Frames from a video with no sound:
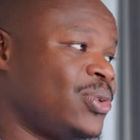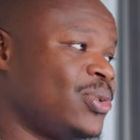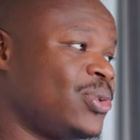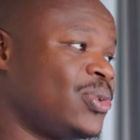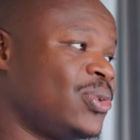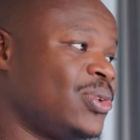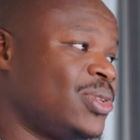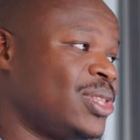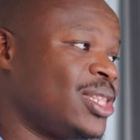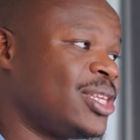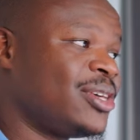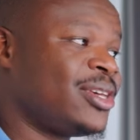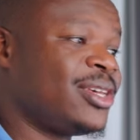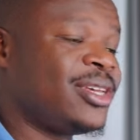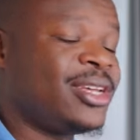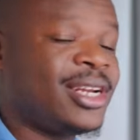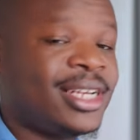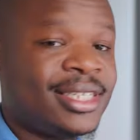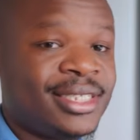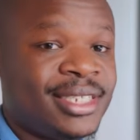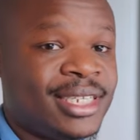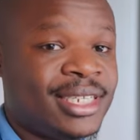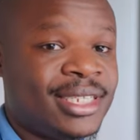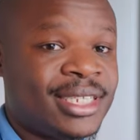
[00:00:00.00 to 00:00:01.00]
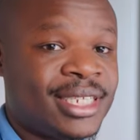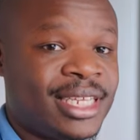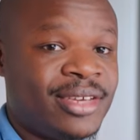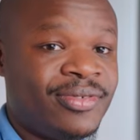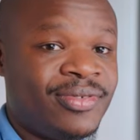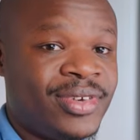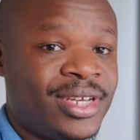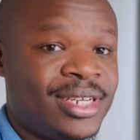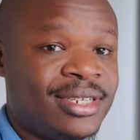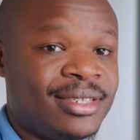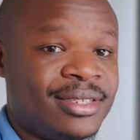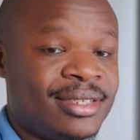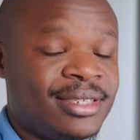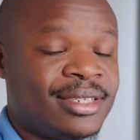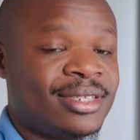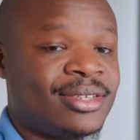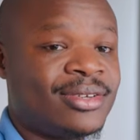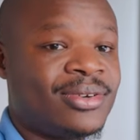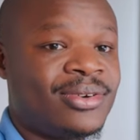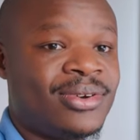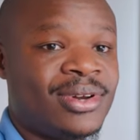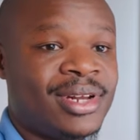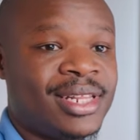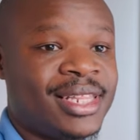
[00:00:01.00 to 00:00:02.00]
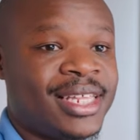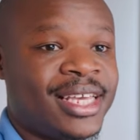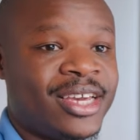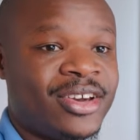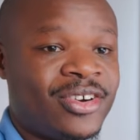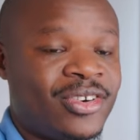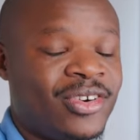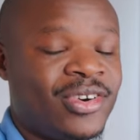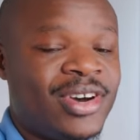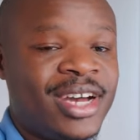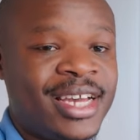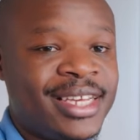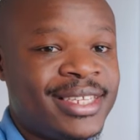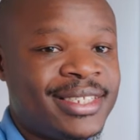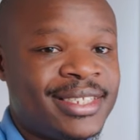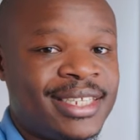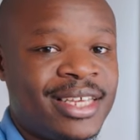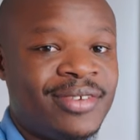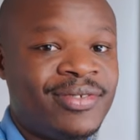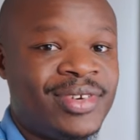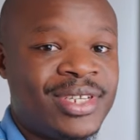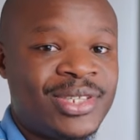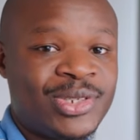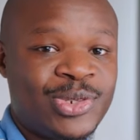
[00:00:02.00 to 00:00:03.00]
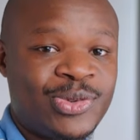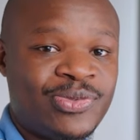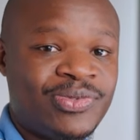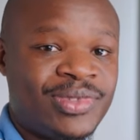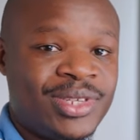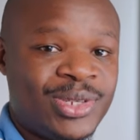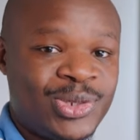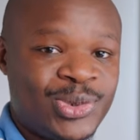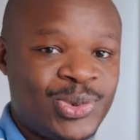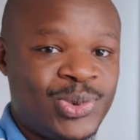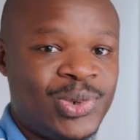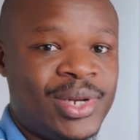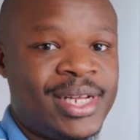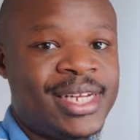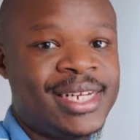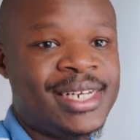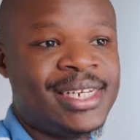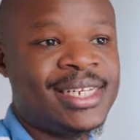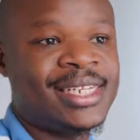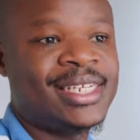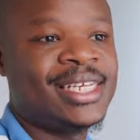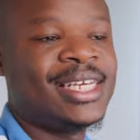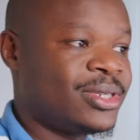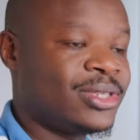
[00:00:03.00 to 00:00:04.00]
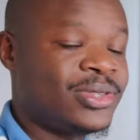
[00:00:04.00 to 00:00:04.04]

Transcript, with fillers: you know, the Ryzen sevens or the Core i sevens of this world,